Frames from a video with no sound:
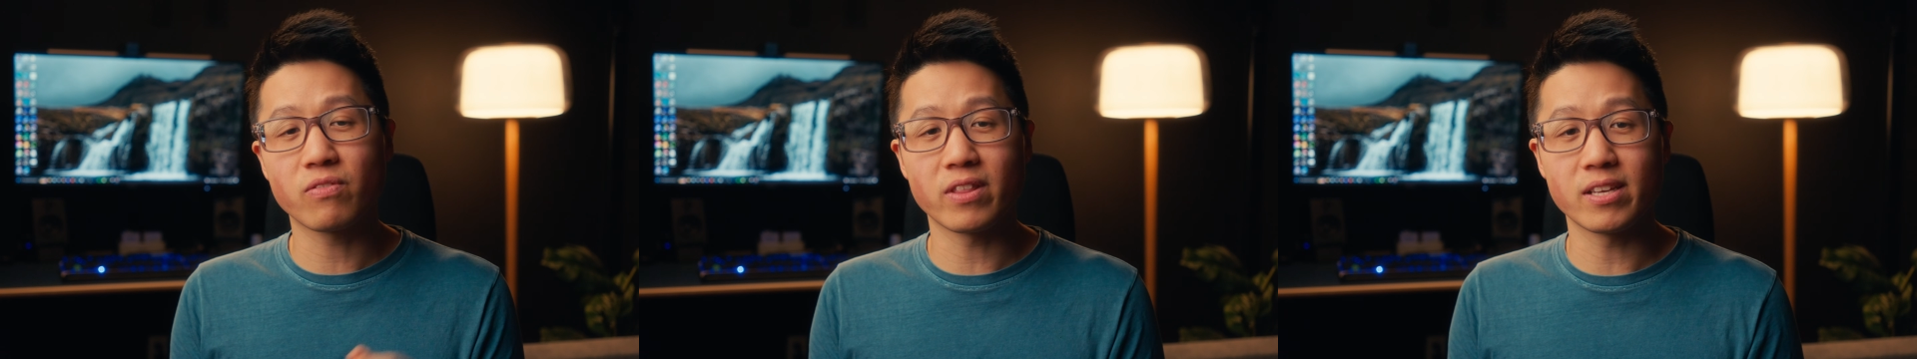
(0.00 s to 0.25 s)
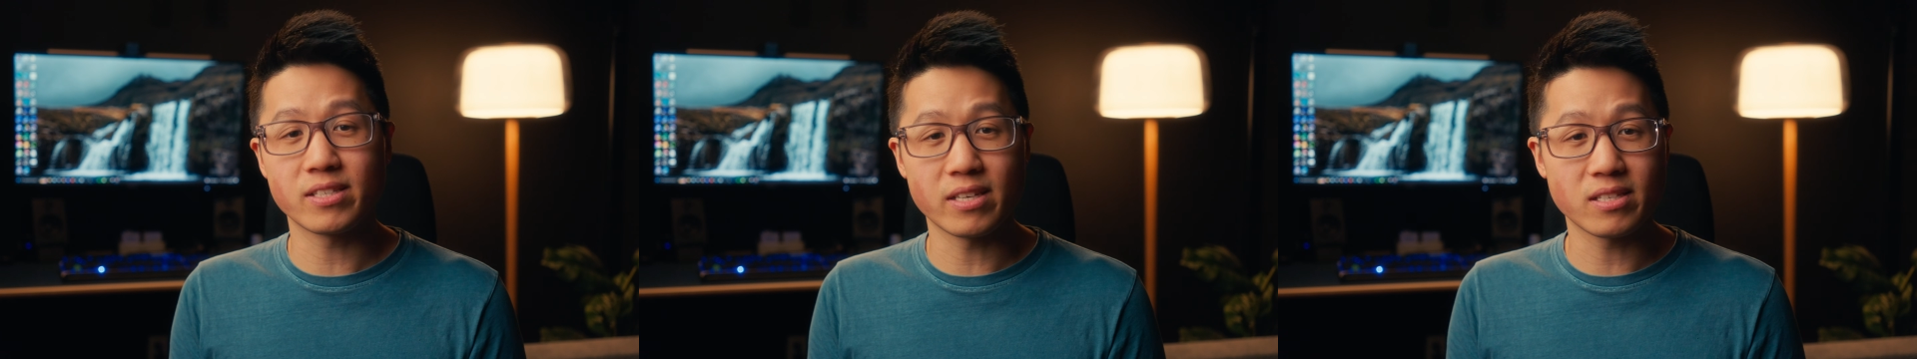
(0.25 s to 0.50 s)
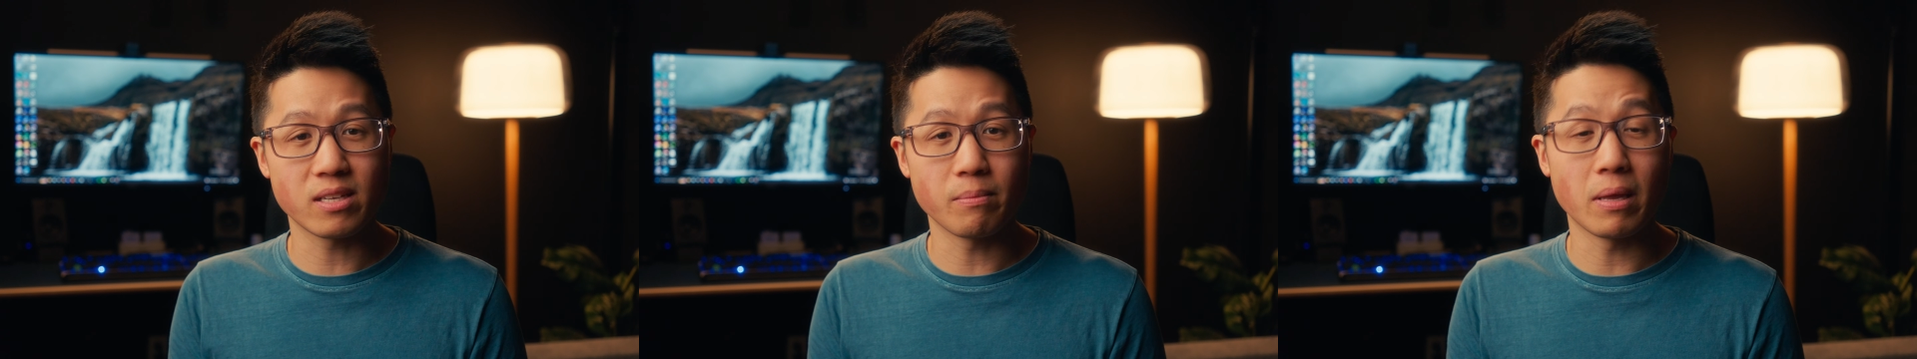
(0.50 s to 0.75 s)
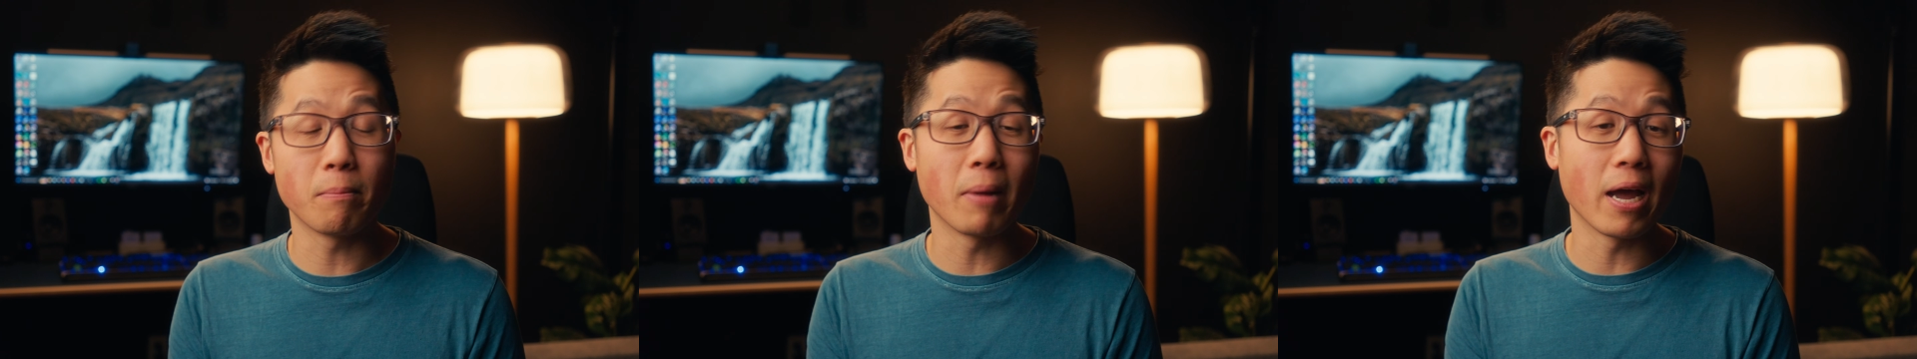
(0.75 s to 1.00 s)
for this
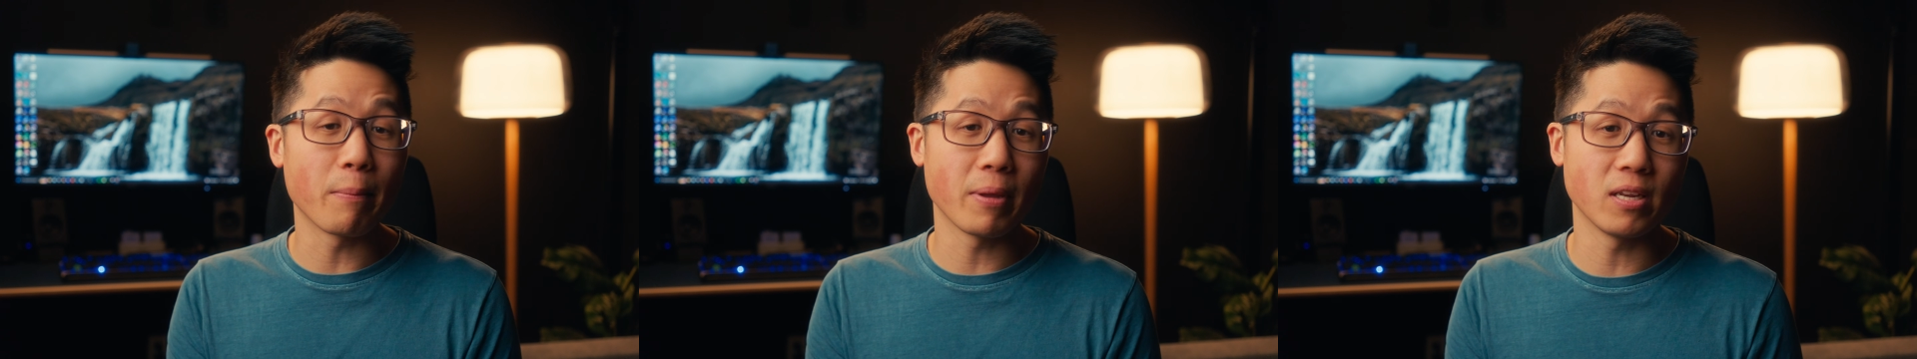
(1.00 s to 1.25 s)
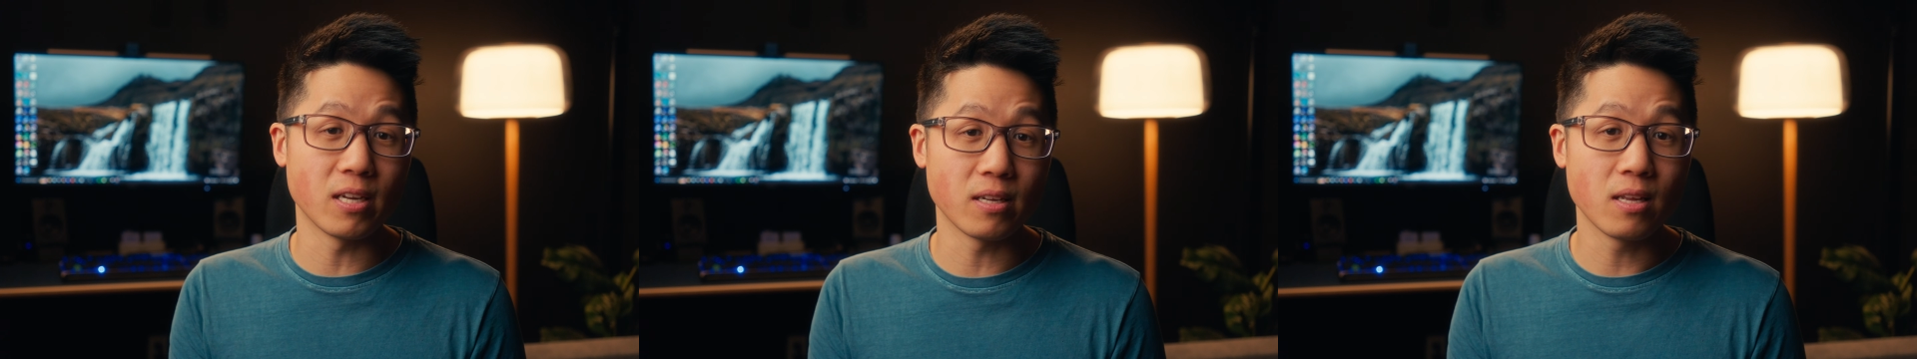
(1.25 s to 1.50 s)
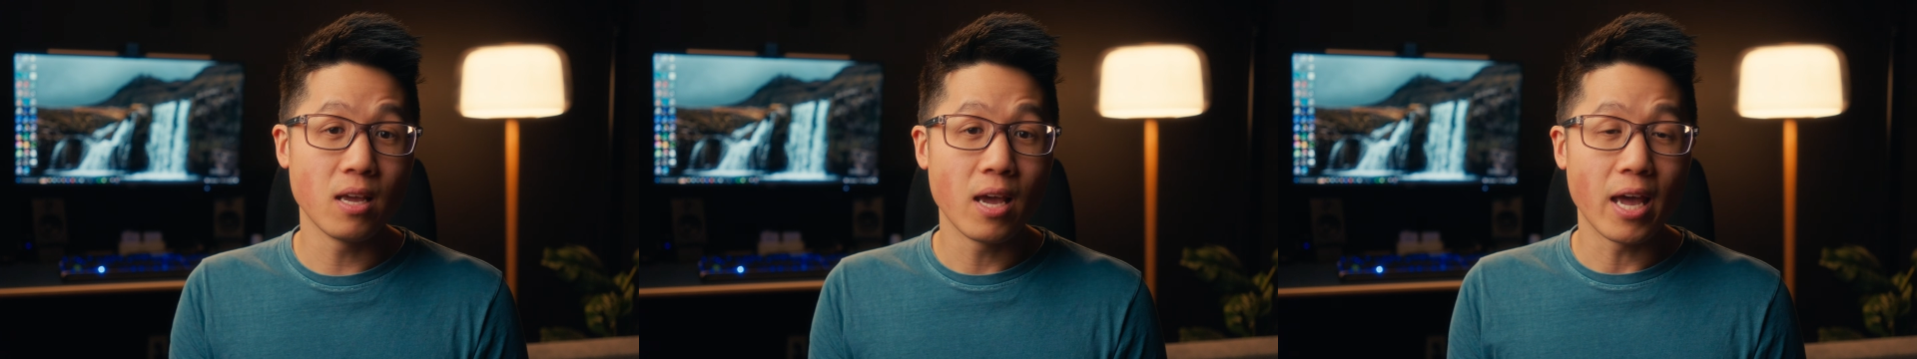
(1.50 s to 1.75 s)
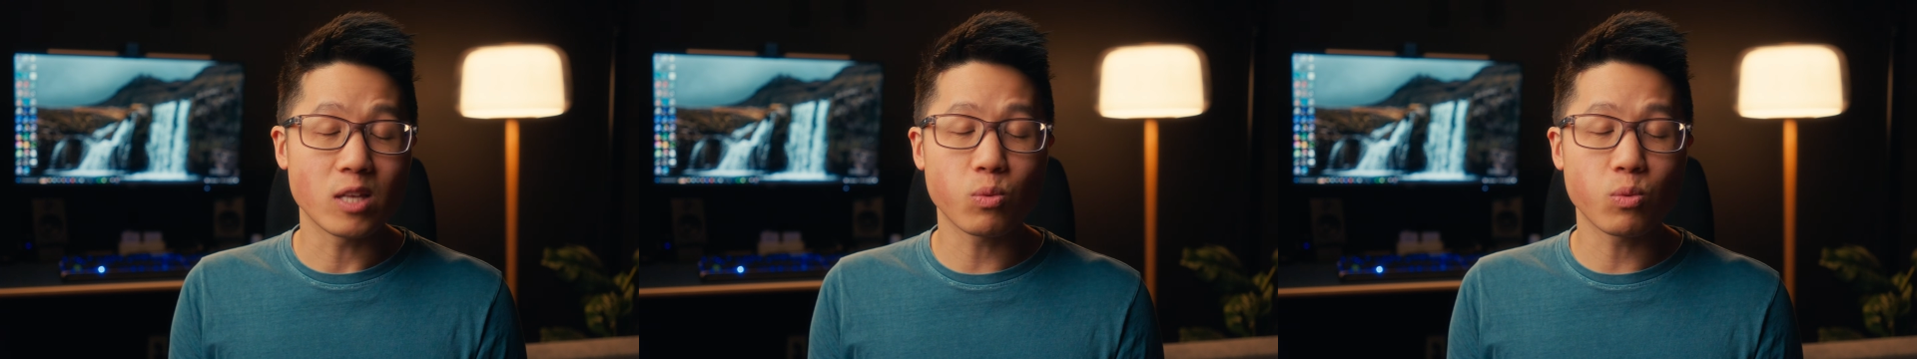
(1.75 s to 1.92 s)
system in my opinion. It's